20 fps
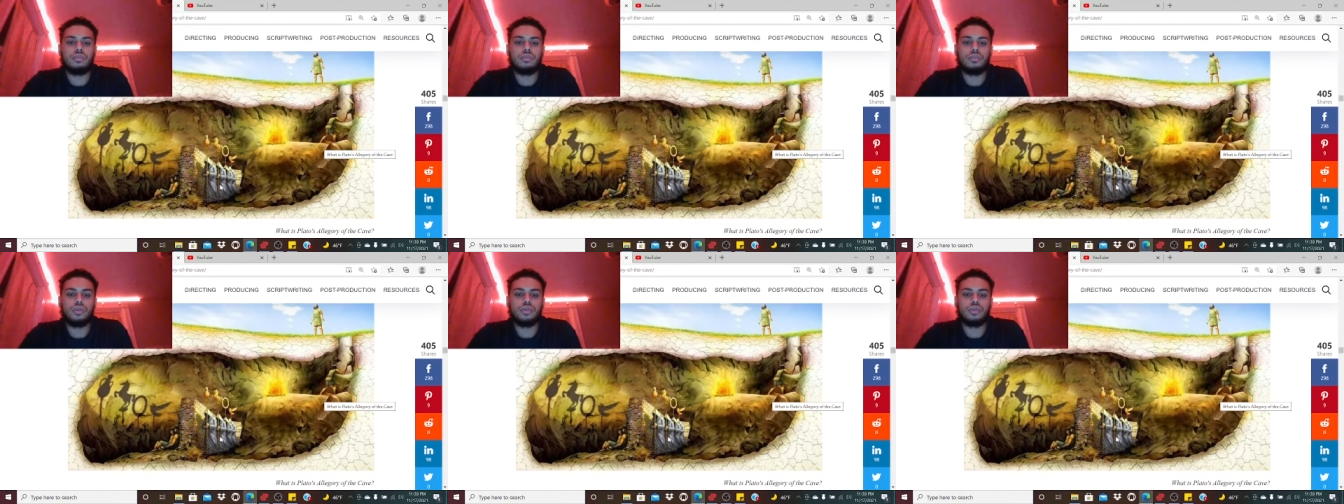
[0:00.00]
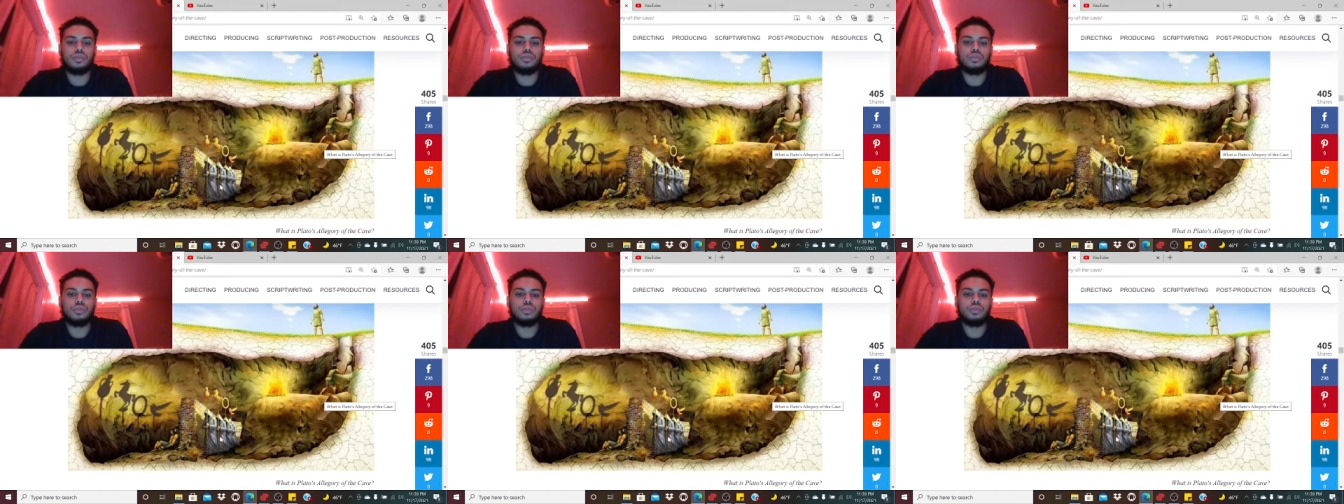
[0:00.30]

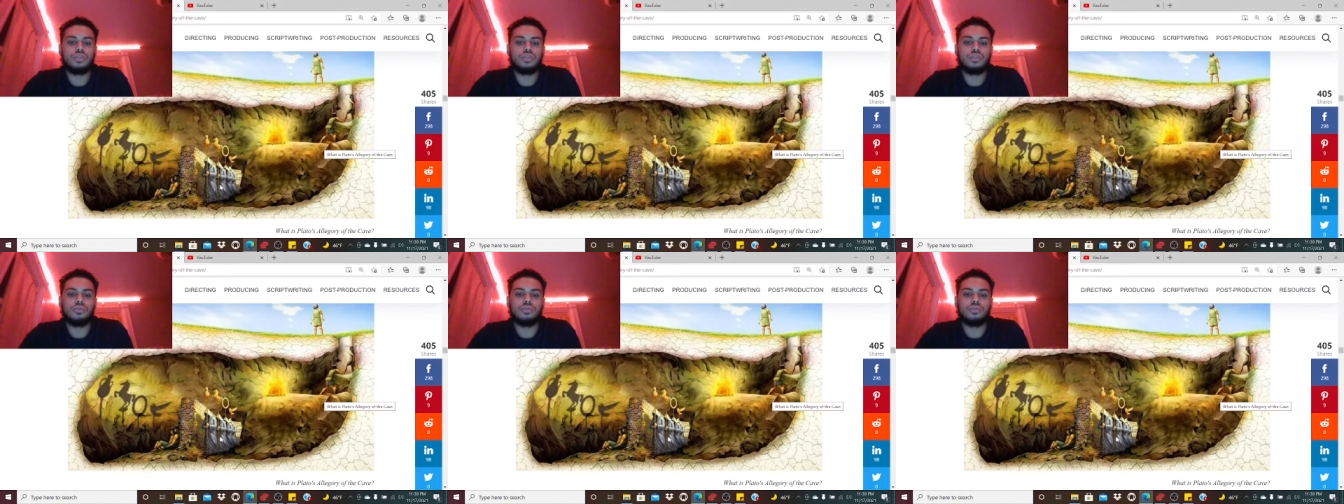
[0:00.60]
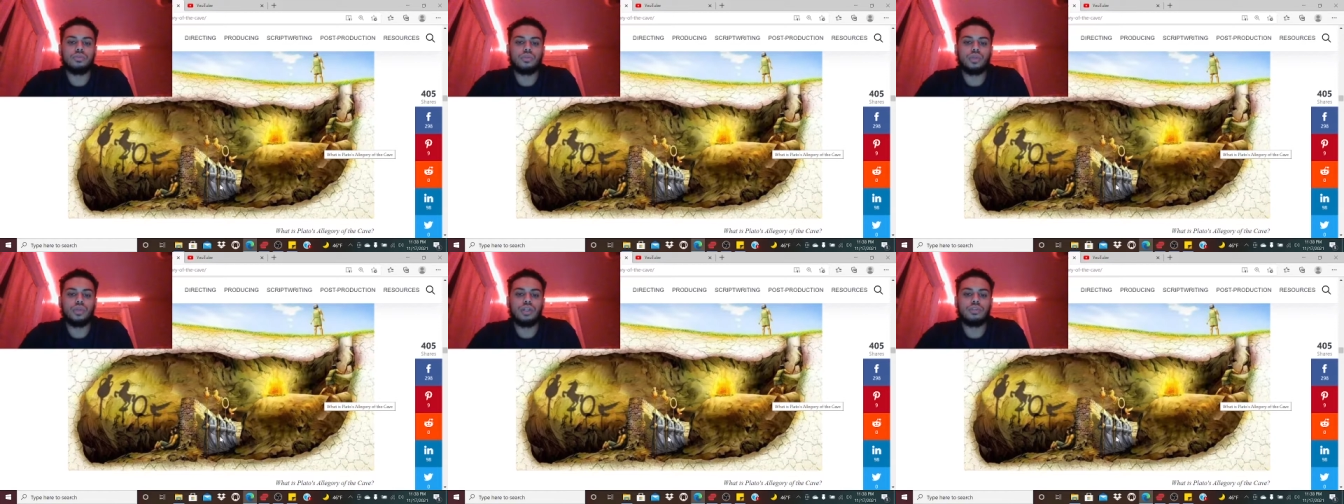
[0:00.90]
morals
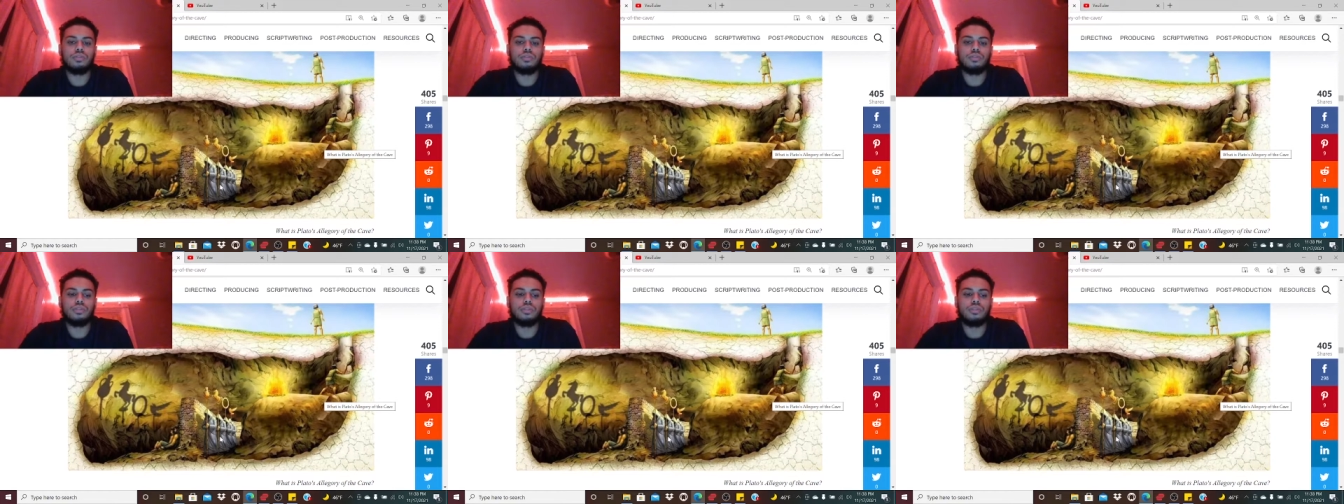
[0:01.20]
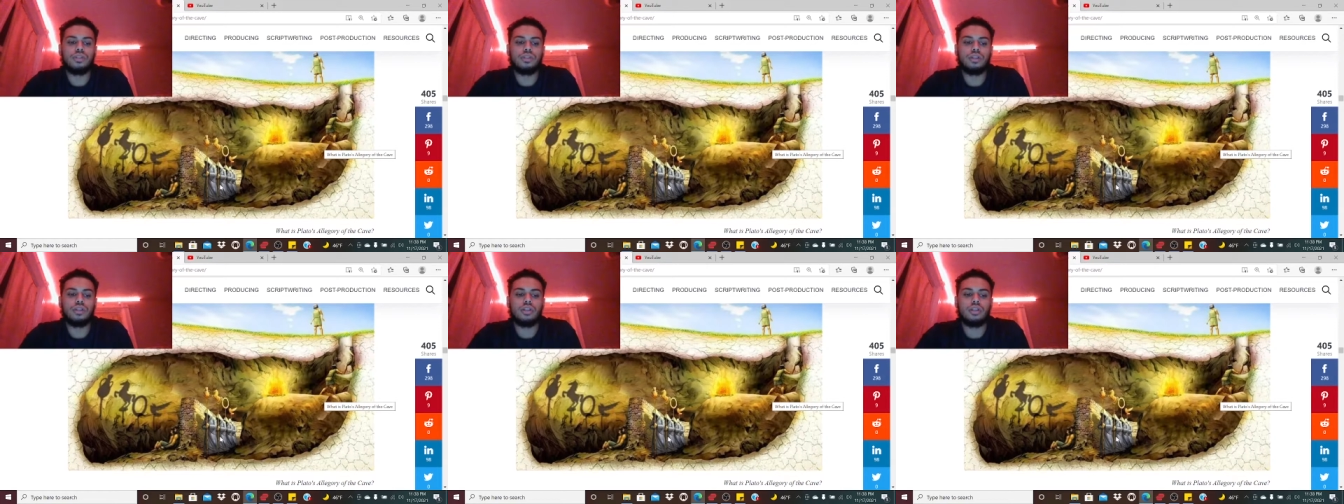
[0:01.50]
and whatever
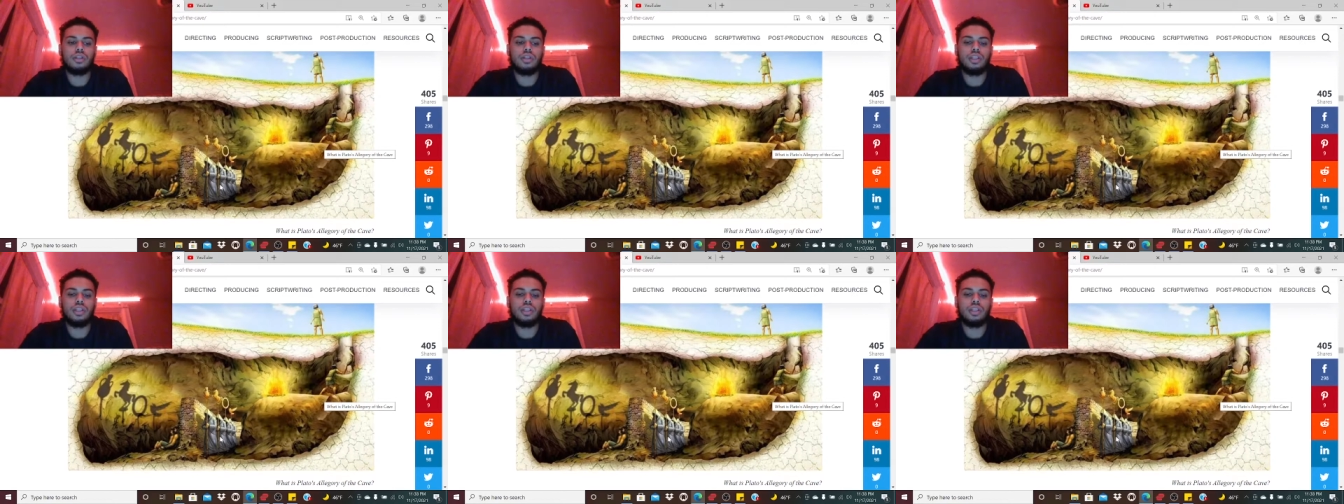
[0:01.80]
uh,